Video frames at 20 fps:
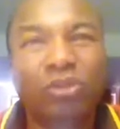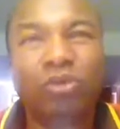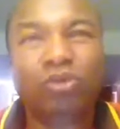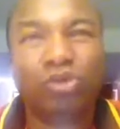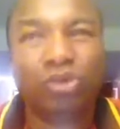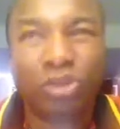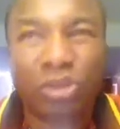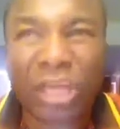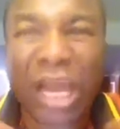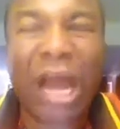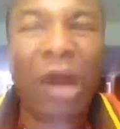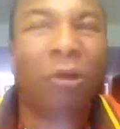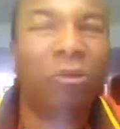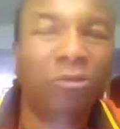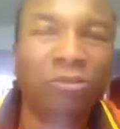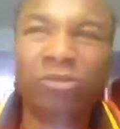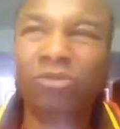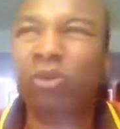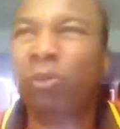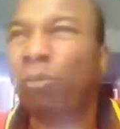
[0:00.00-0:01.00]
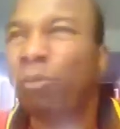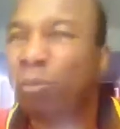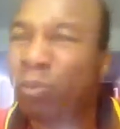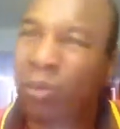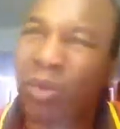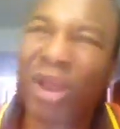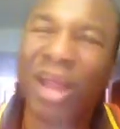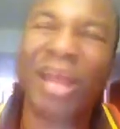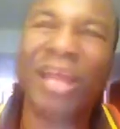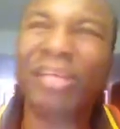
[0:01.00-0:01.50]
shout, to
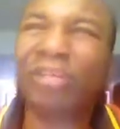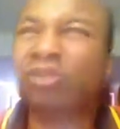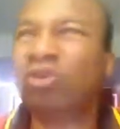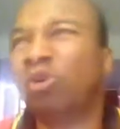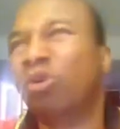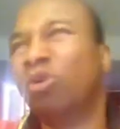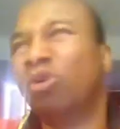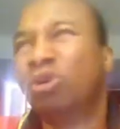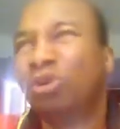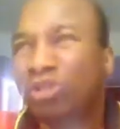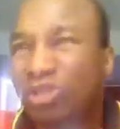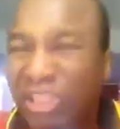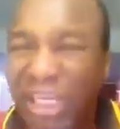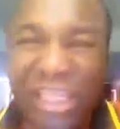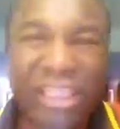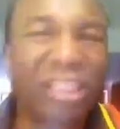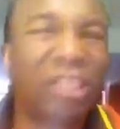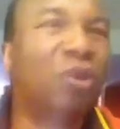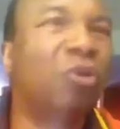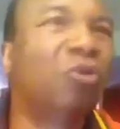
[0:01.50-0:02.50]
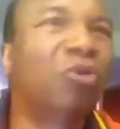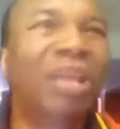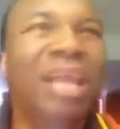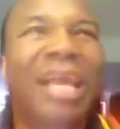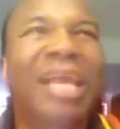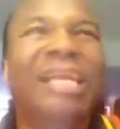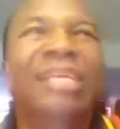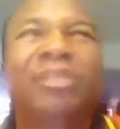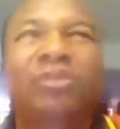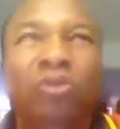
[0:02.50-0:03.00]
pray, to
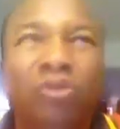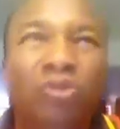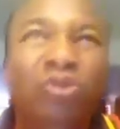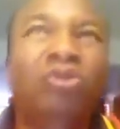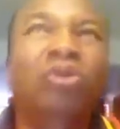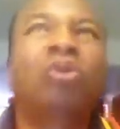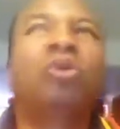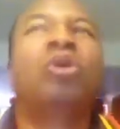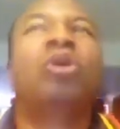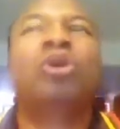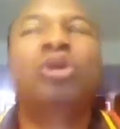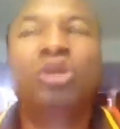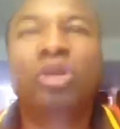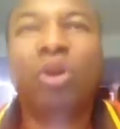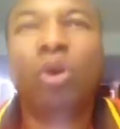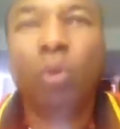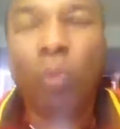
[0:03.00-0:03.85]
gesticulate, to do, you know,